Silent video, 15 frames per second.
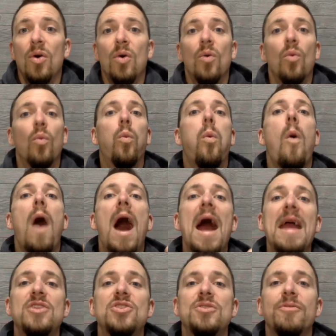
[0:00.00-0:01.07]

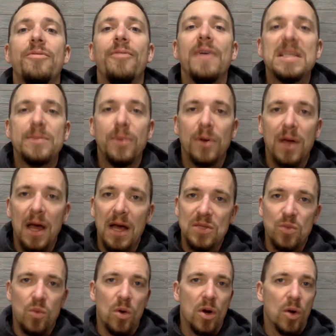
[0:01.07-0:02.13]
Why do Facebook ads
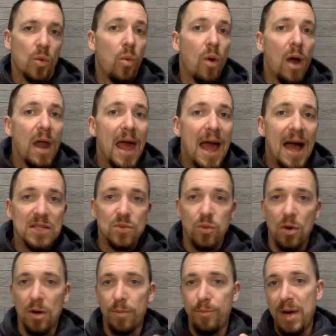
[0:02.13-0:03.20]
work? What ads
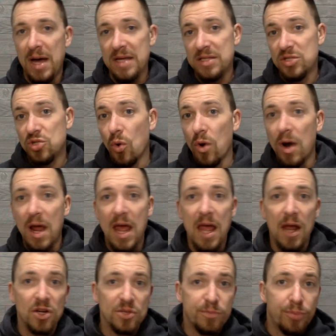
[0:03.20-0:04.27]
work best? Door
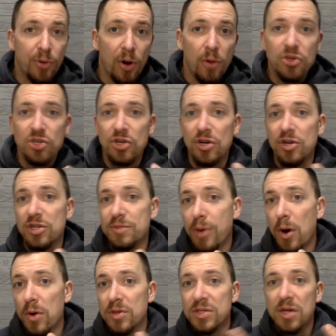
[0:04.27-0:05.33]
hangers, brochures,
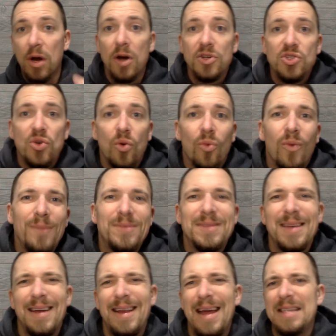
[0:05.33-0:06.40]
postcards, your
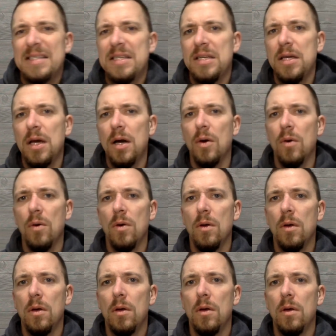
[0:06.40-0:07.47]
website, S E O.
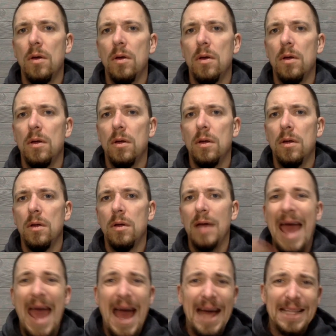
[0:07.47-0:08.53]

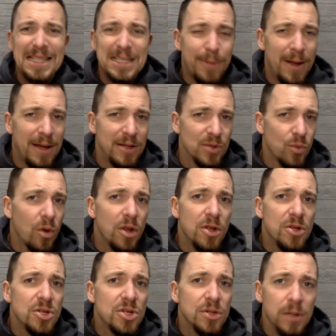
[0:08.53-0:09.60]
Ad spend. What are
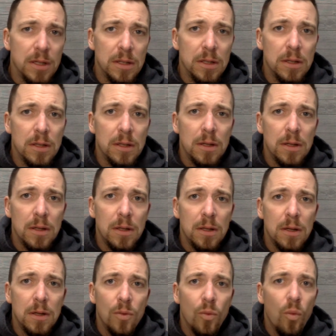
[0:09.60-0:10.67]
you doing?
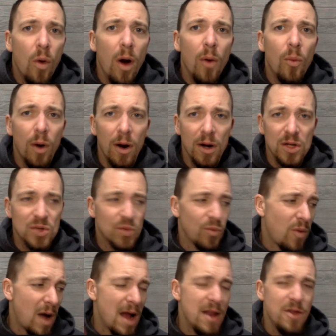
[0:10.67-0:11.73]
What works?
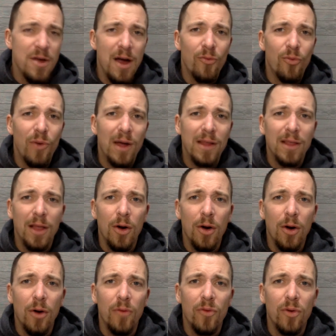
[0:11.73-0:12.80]
Why do you have red
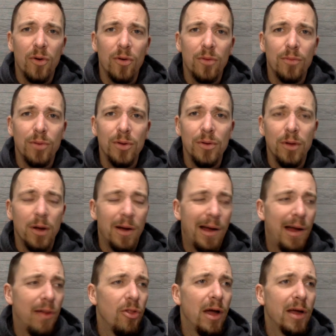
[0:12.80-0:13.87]
logo over blue?
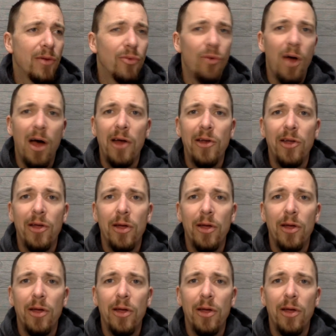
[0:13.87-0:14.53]
I like red.